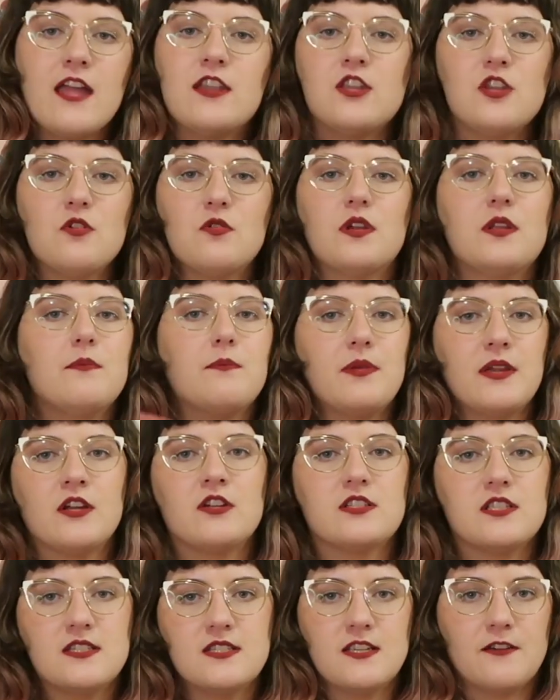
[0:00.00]
And you can
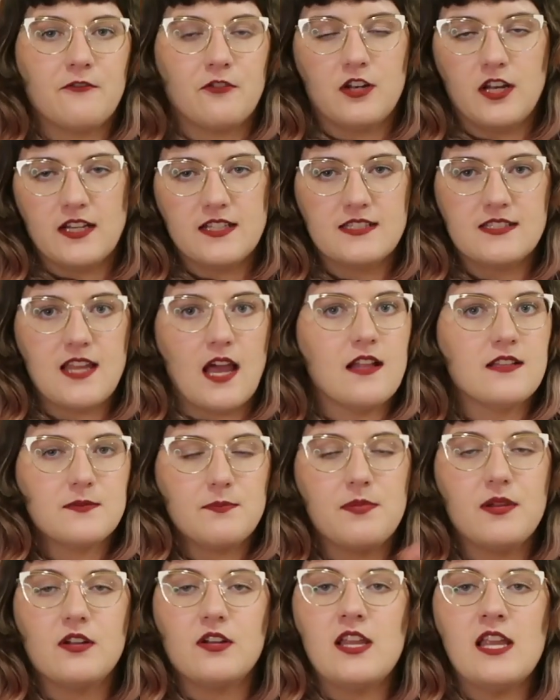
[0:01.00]
beard to different extents.
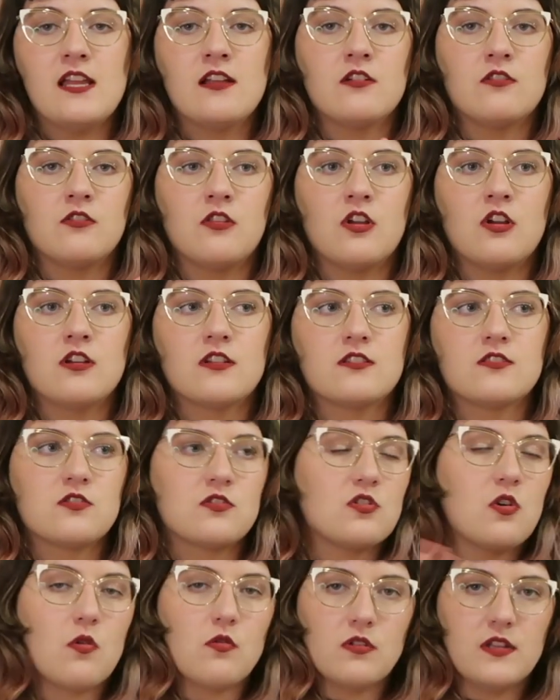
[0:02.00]
Bearding looks
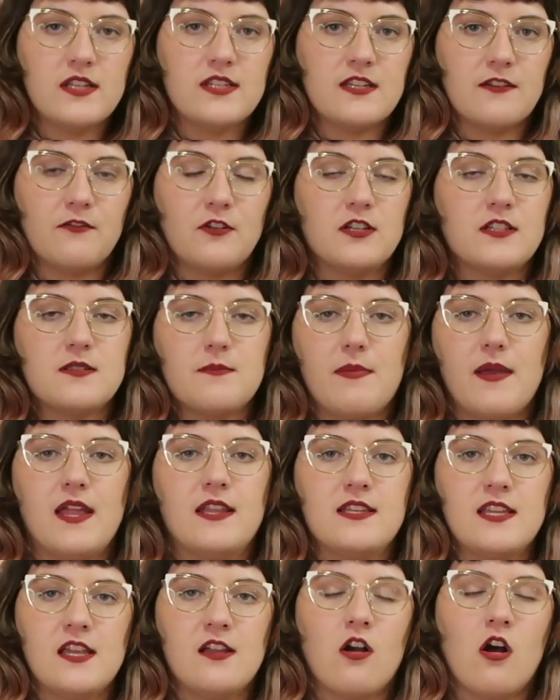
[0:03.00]
totally different
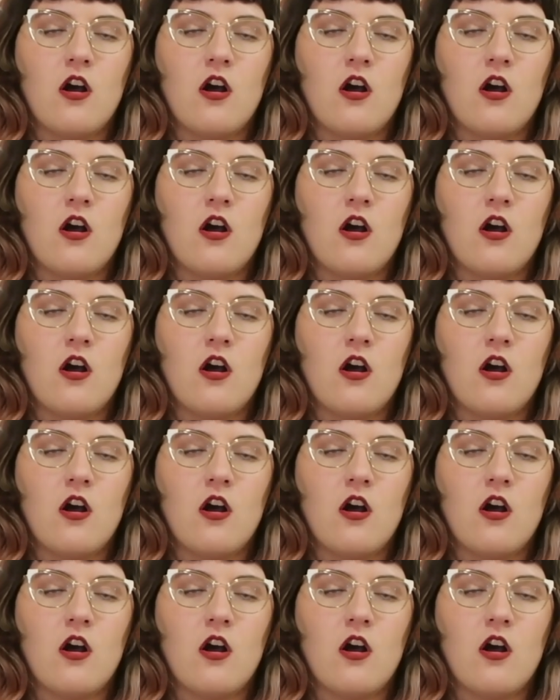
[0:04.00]
depending